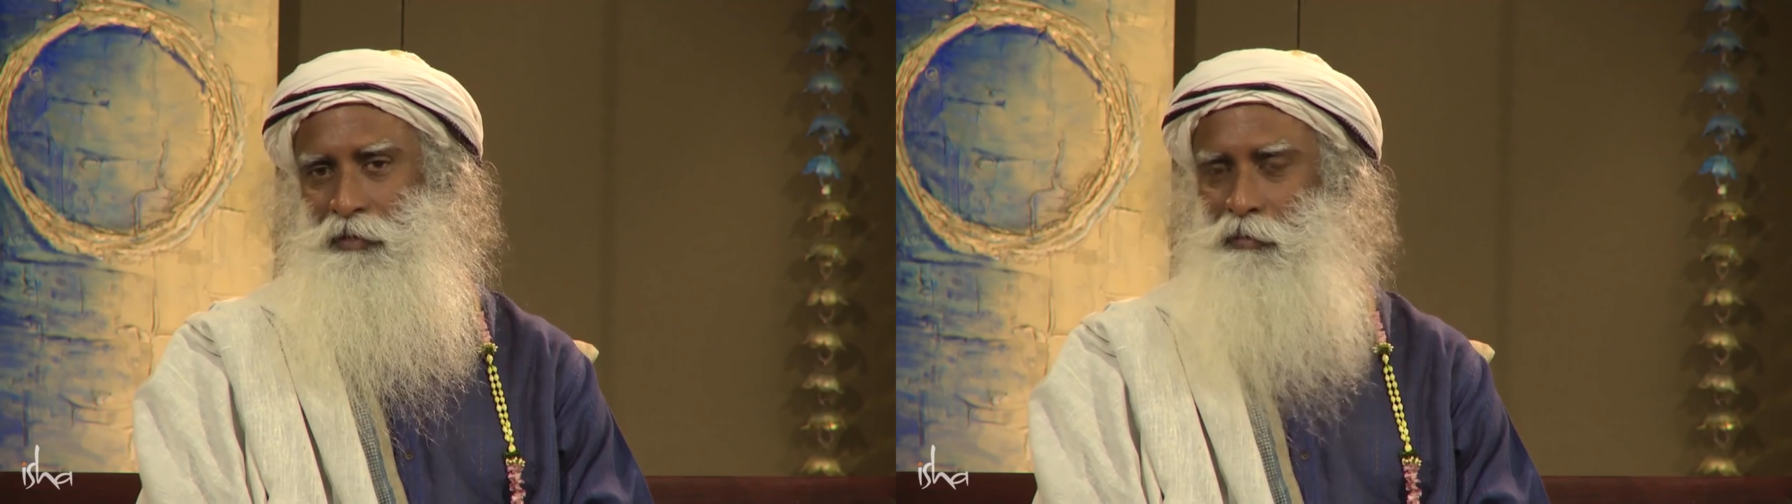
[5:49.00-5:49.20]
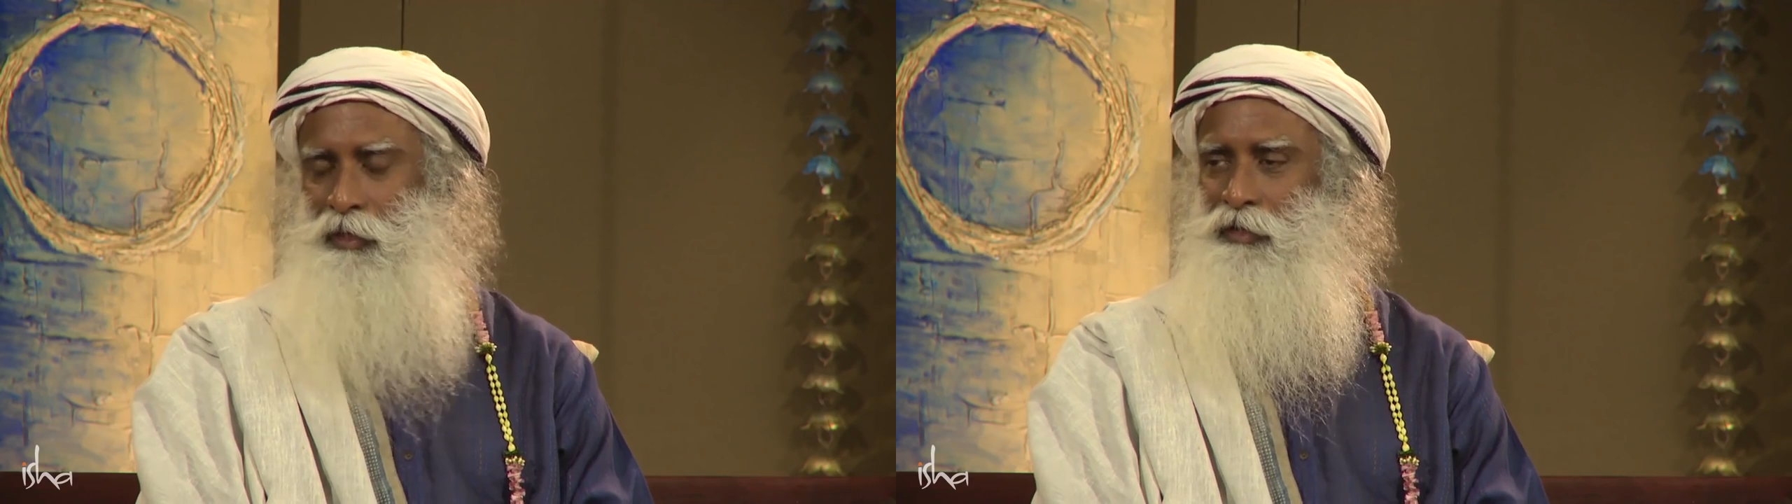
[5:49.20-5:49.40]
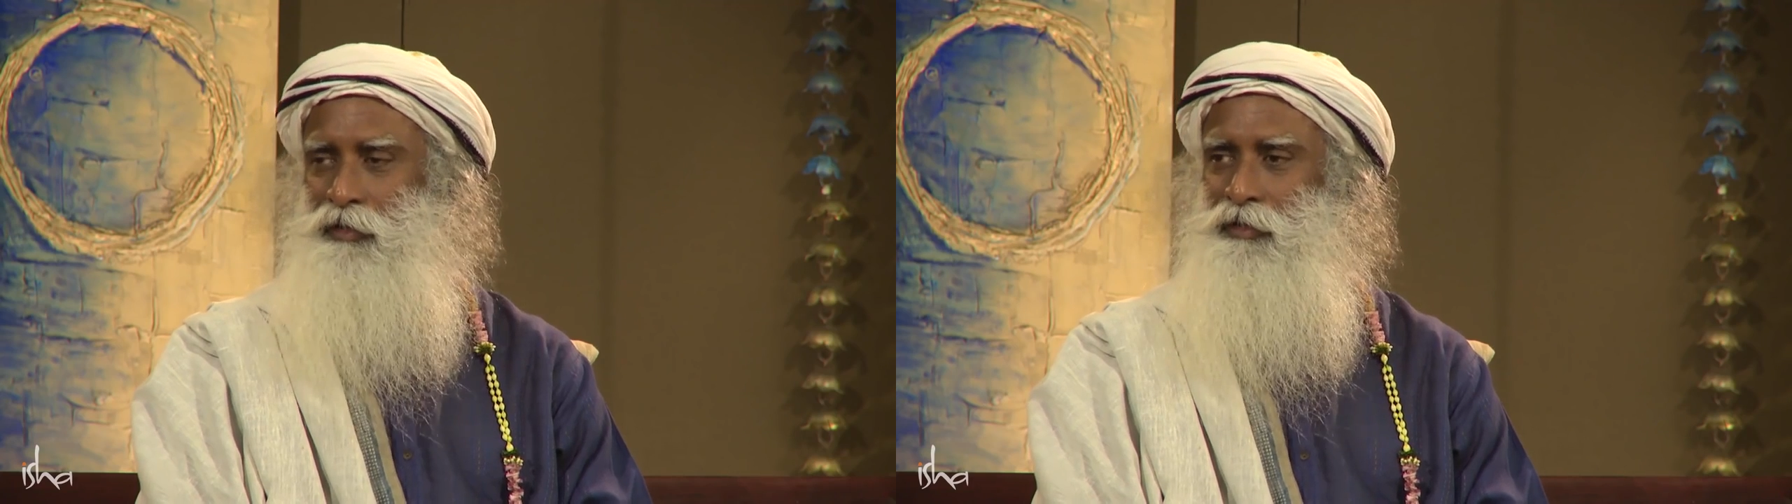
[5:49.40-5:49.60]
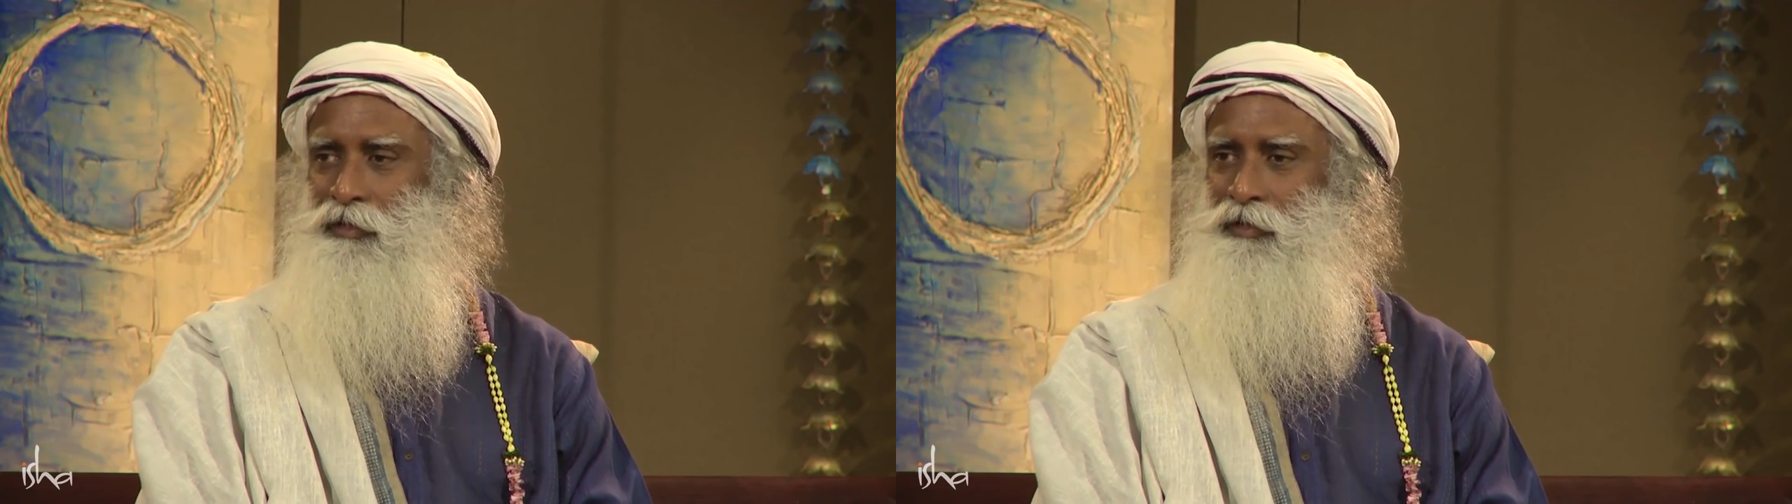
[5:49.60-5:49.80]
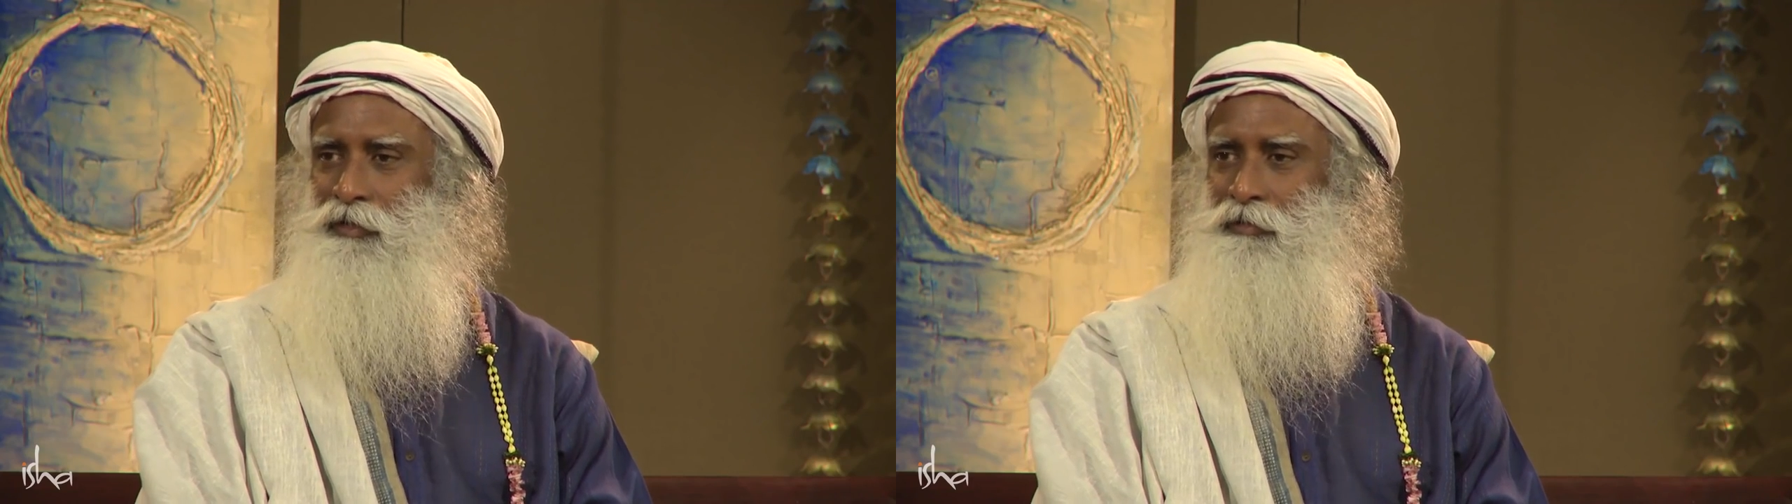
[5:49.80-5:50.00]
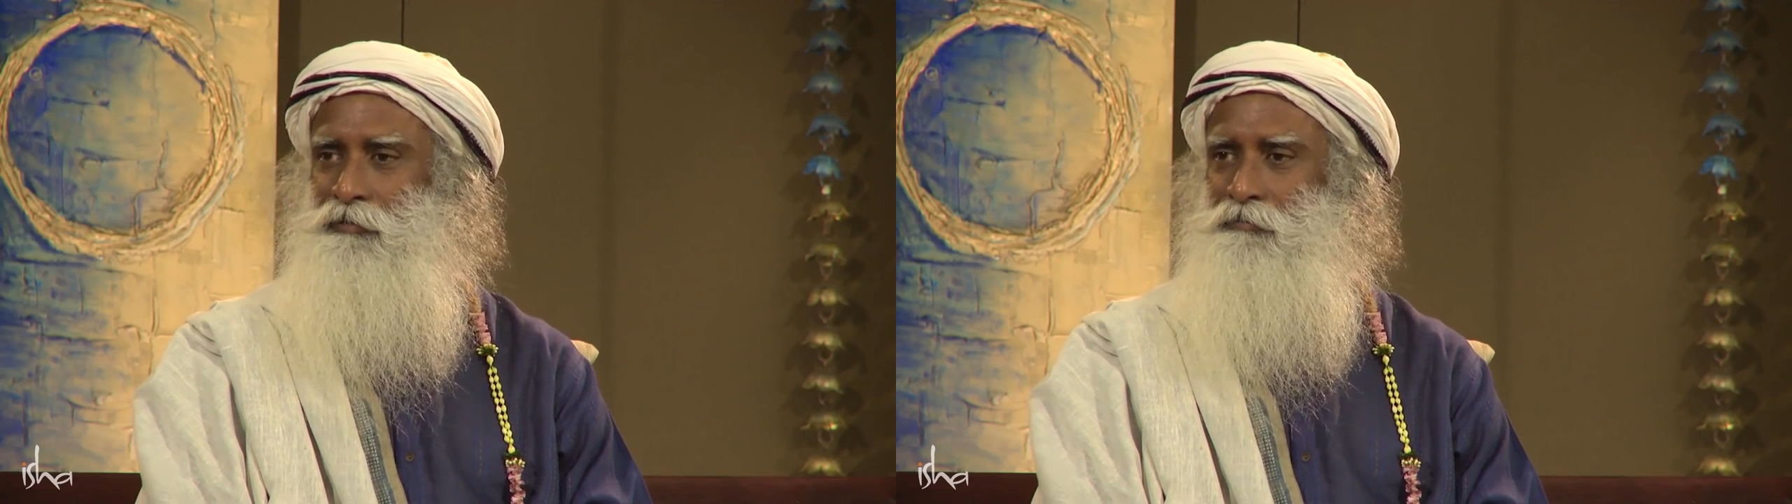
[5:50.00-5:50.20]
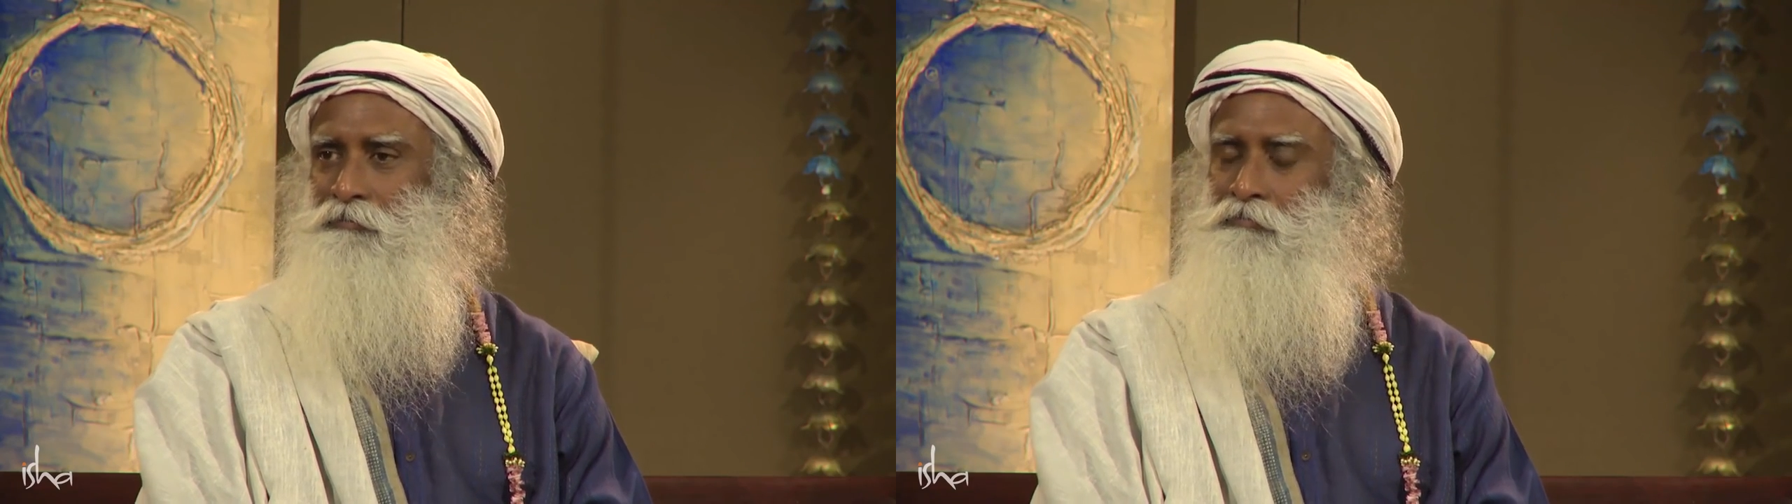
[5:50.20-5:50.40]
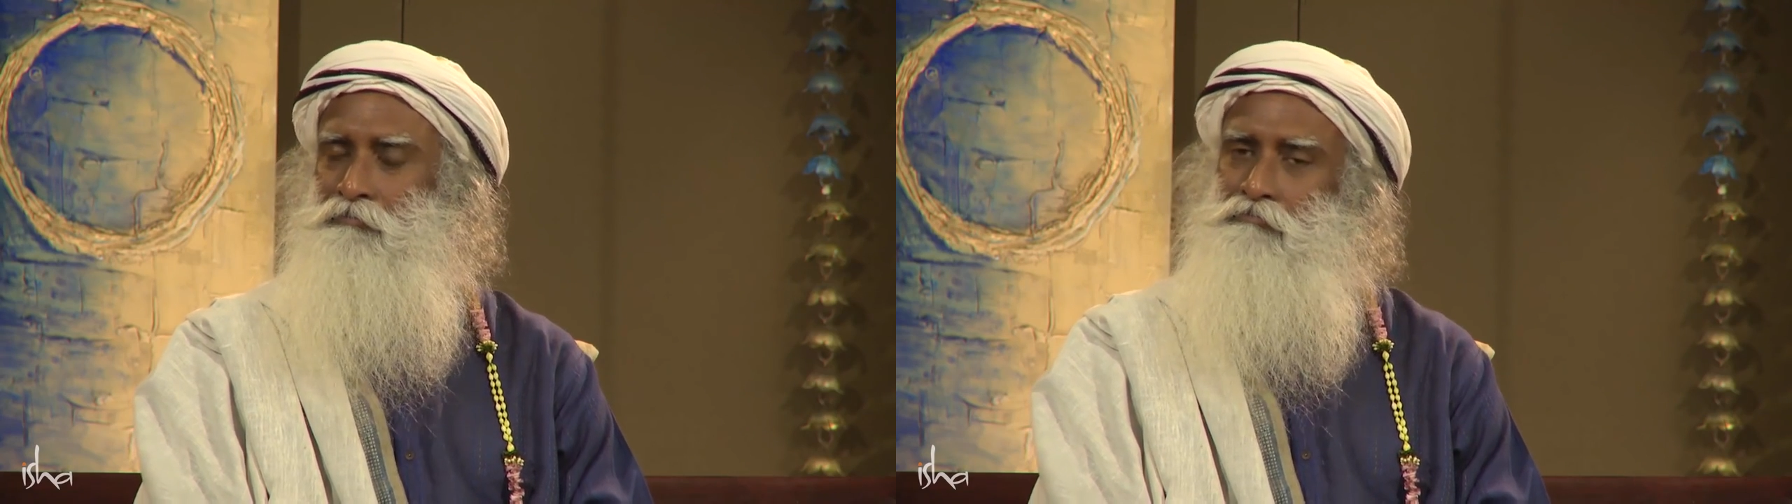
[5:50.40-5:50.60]
means,
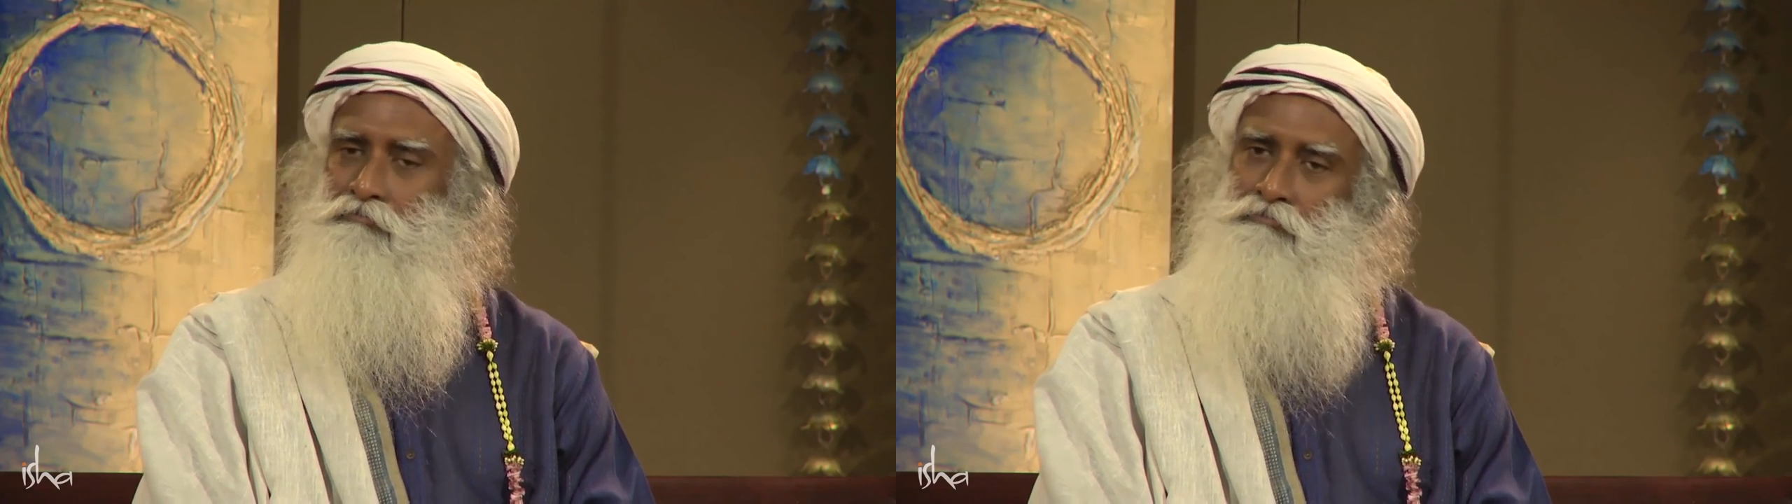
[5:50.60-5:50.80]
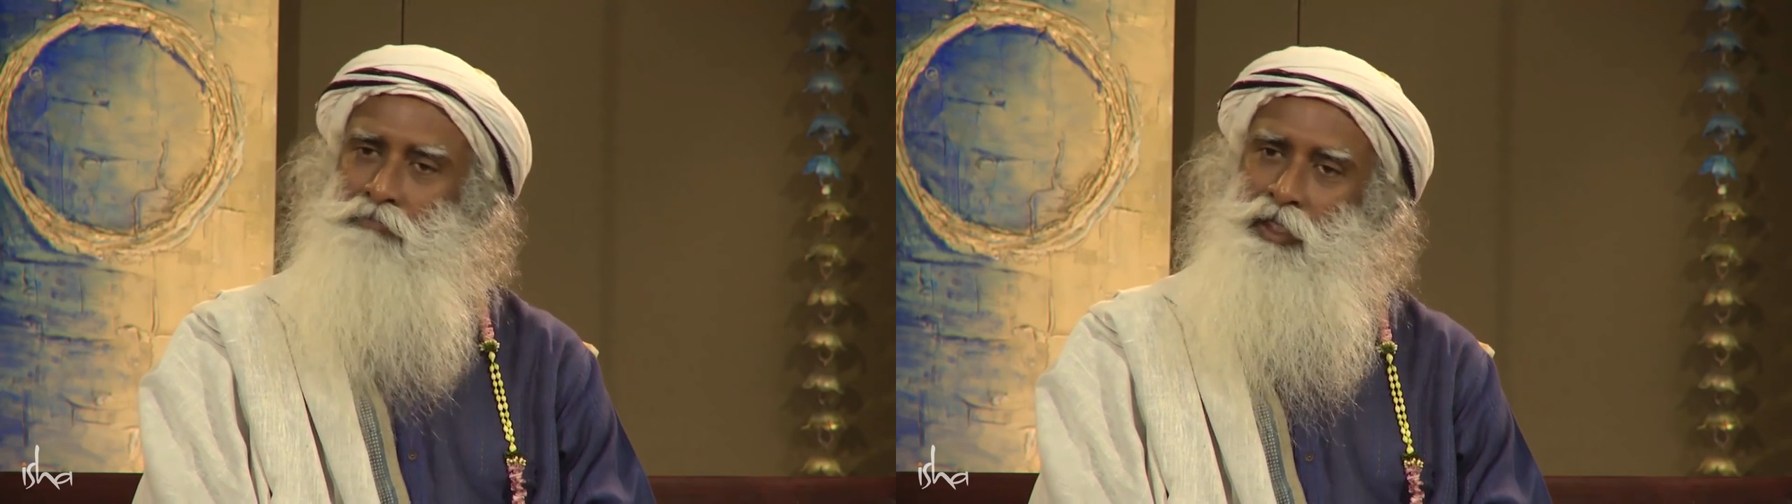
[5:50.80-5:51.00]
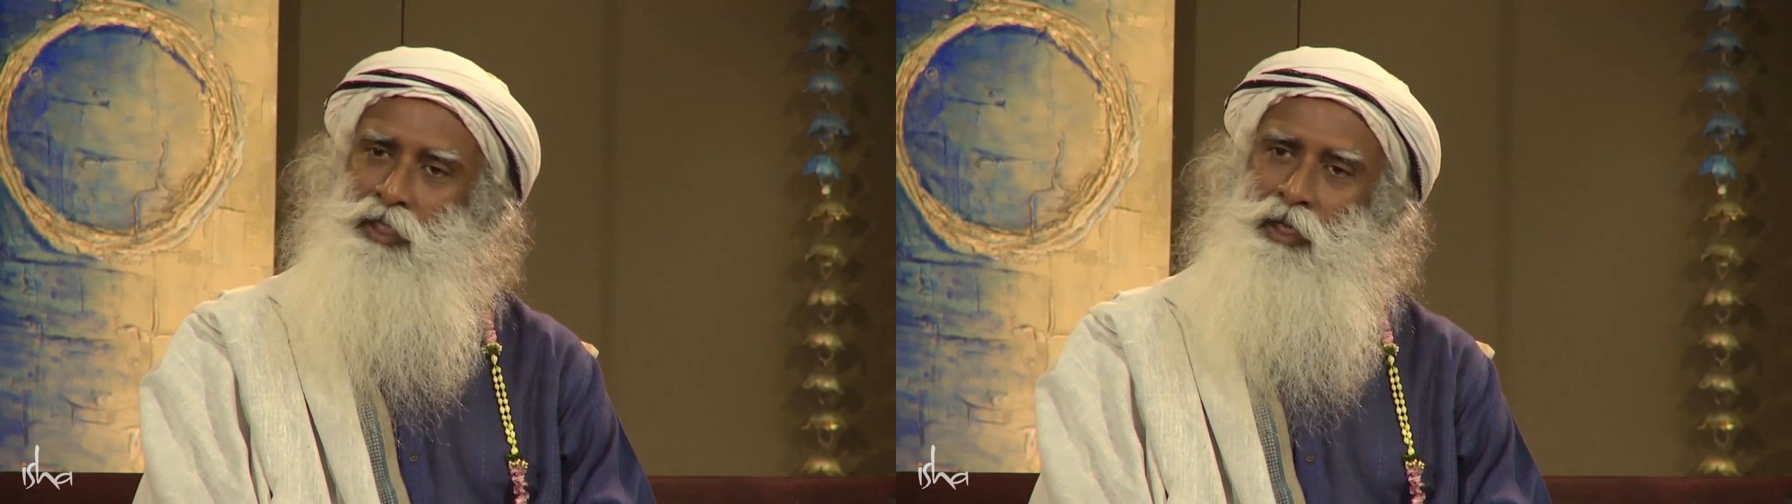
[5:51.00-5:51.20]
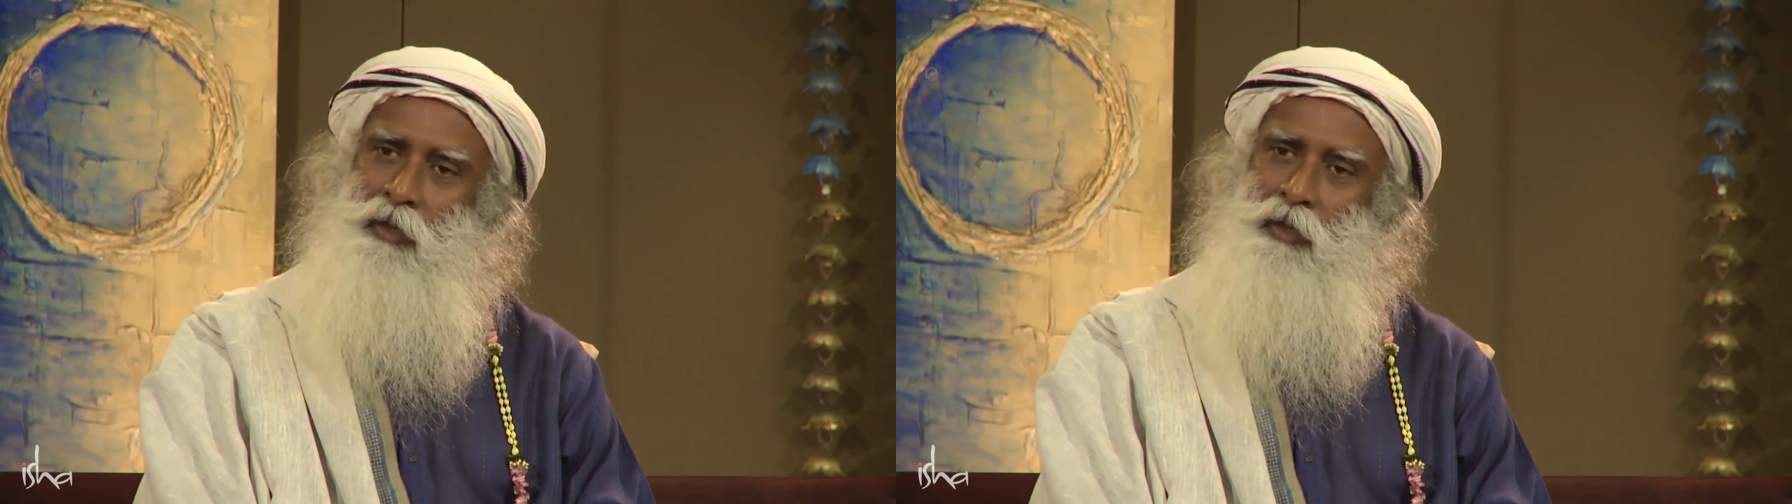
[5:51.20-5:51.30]
in